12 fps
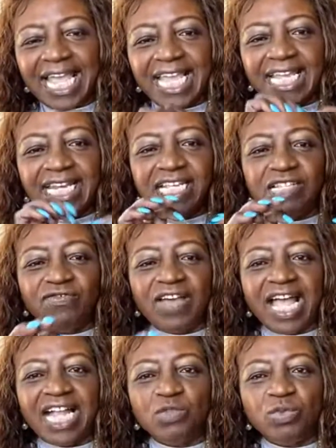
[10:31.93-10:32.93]
it is
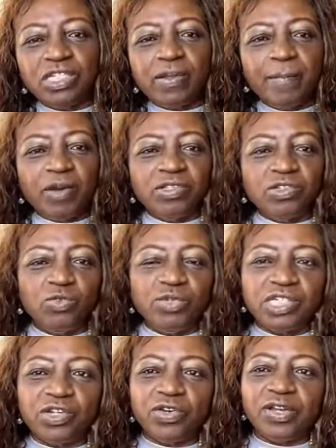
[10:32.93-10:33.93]
filed with your personal
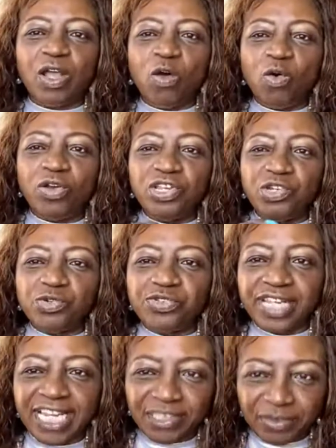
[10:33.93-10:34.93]
return on your
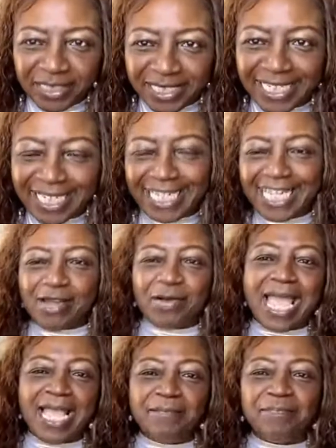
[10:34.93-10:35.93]
Schedule C.
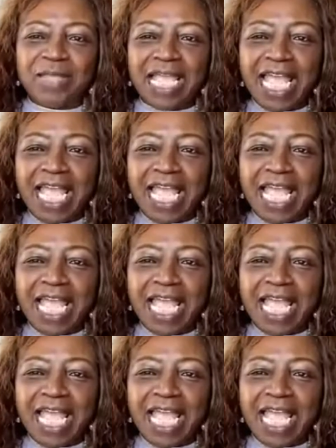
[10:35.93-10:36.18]
Okay.